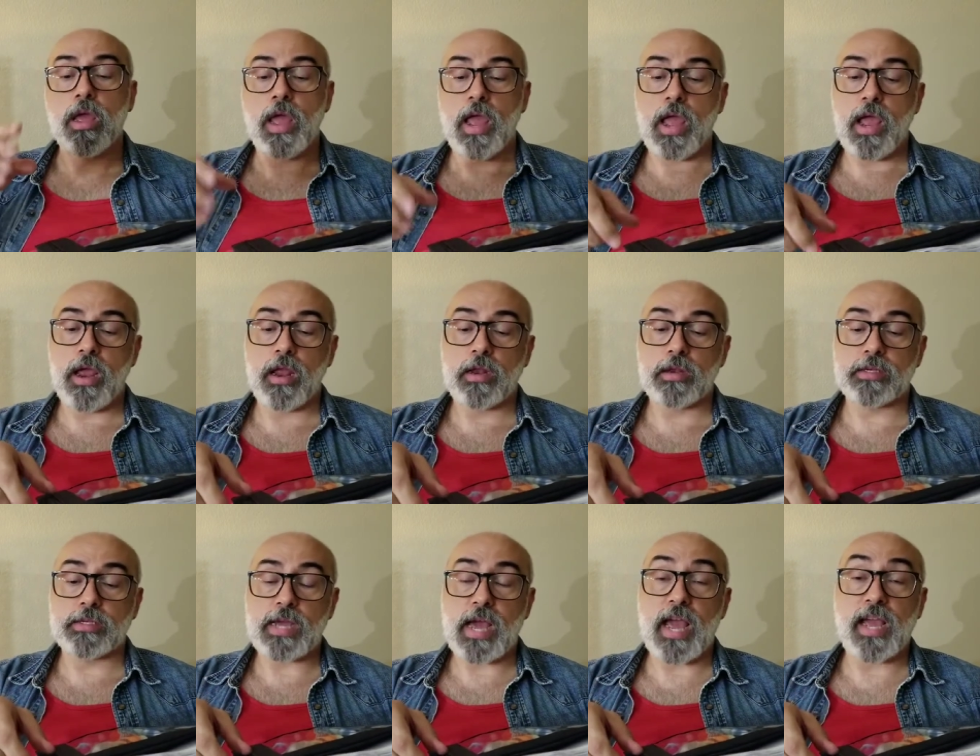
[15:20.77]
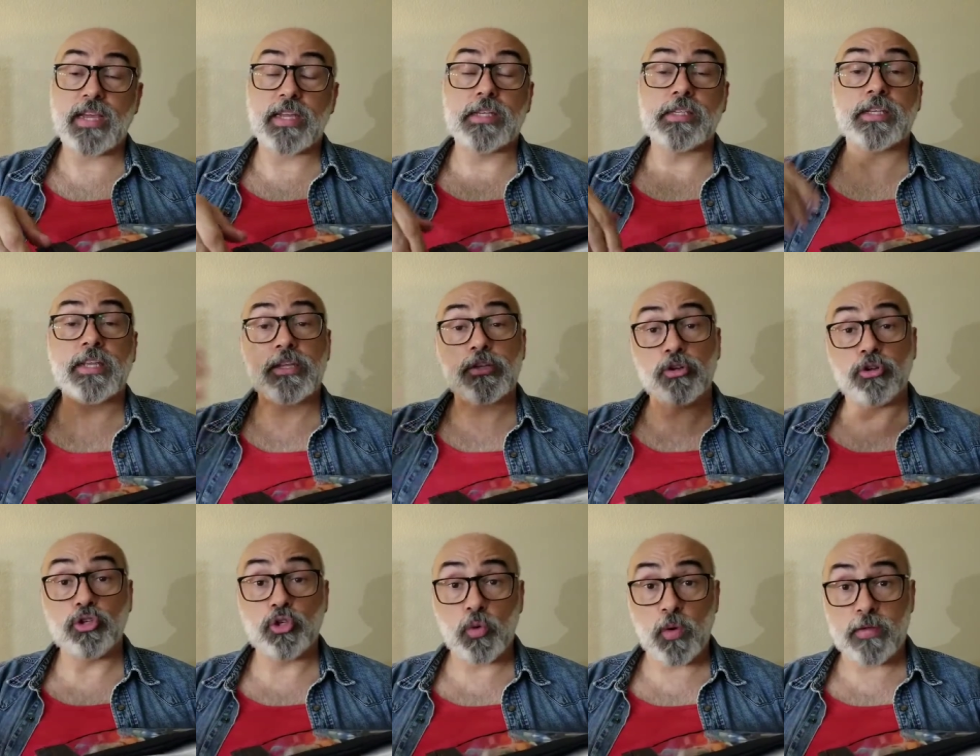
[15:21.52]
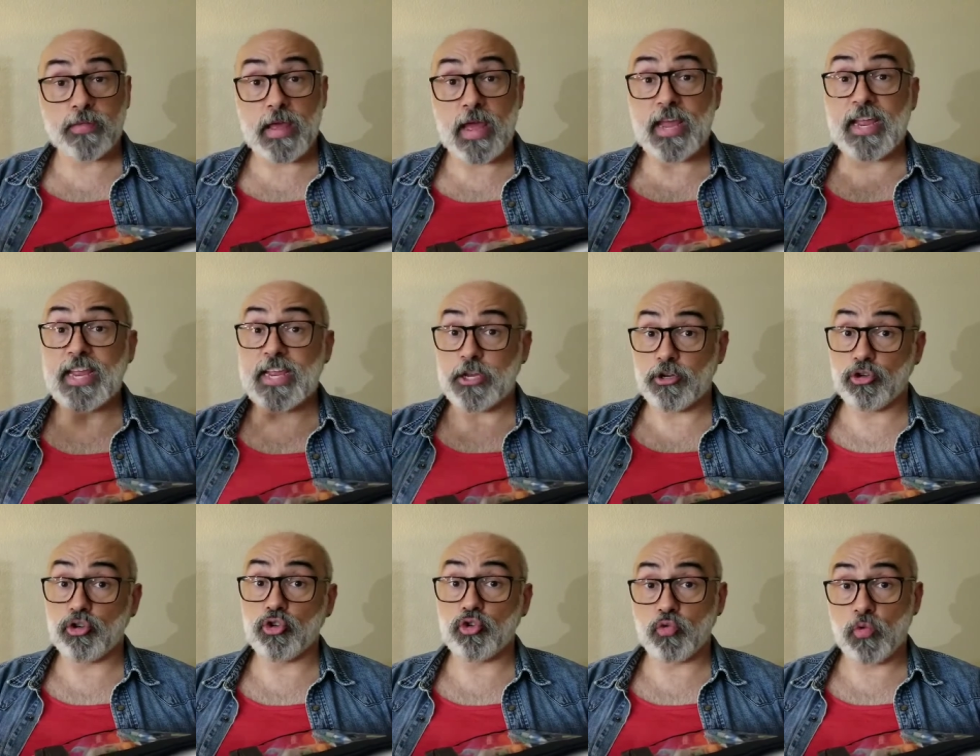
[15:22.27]
And I continued doing that
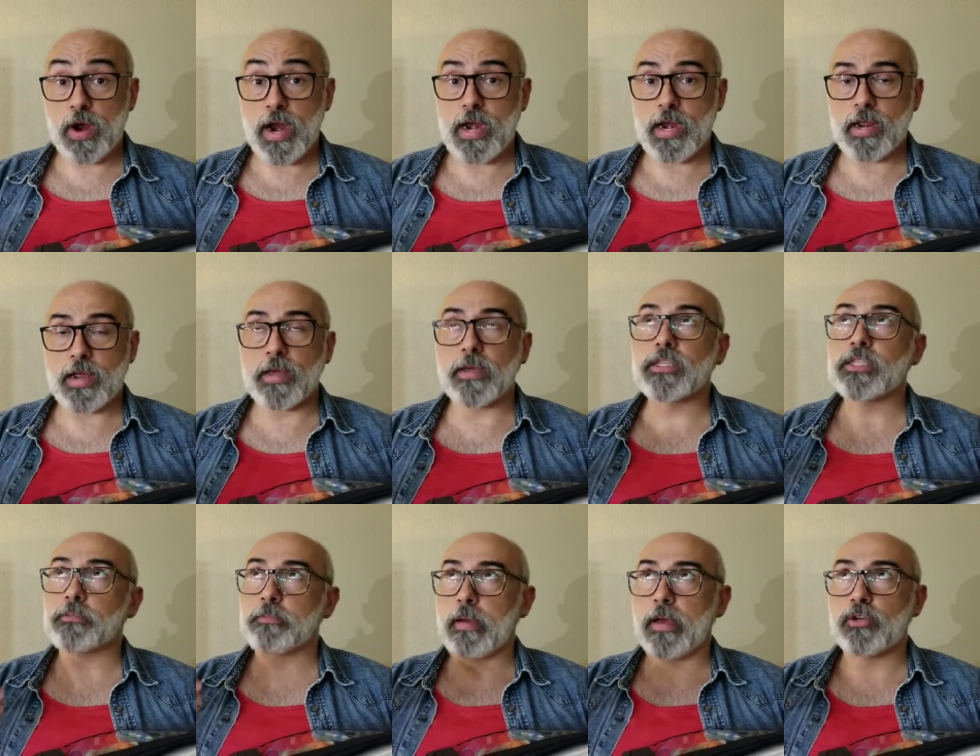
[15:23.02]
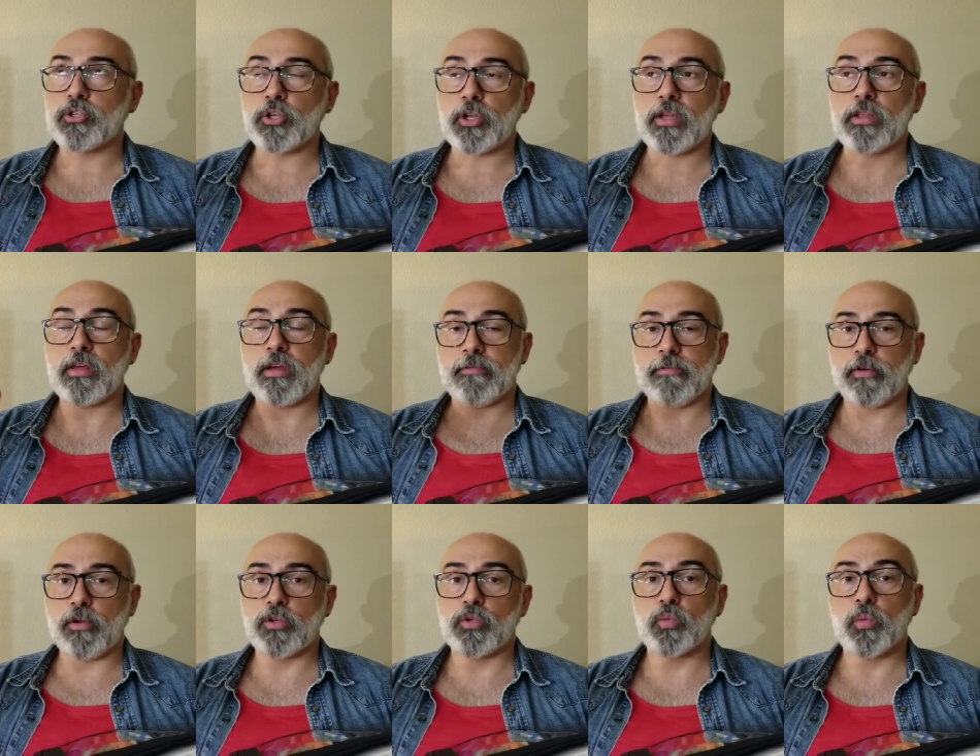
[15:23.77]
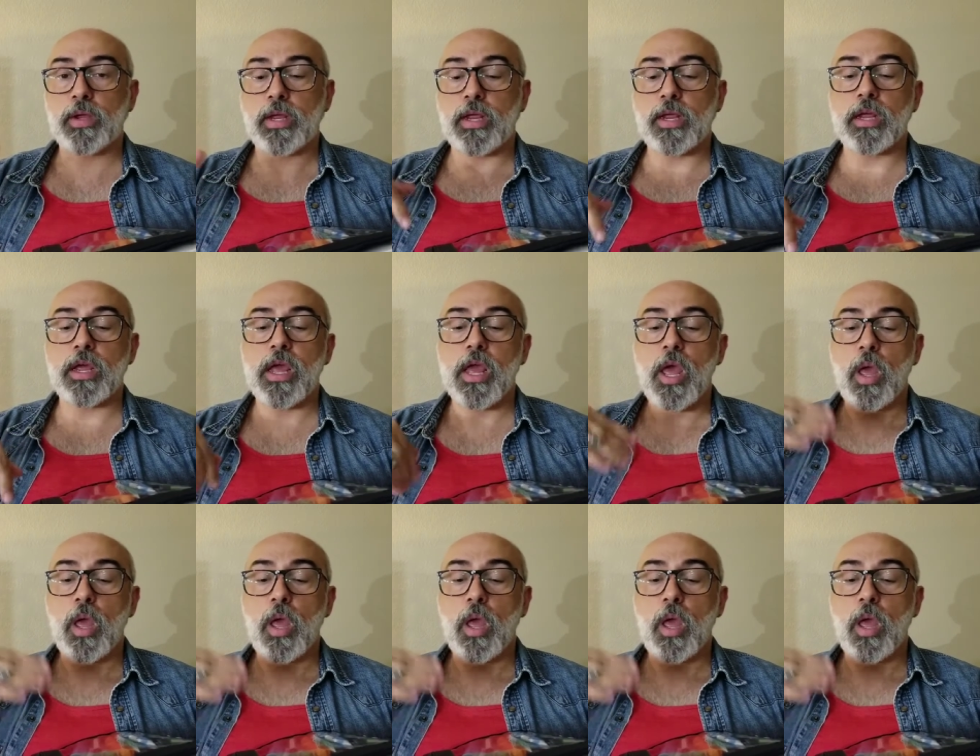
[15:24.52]
in training, especially that first week,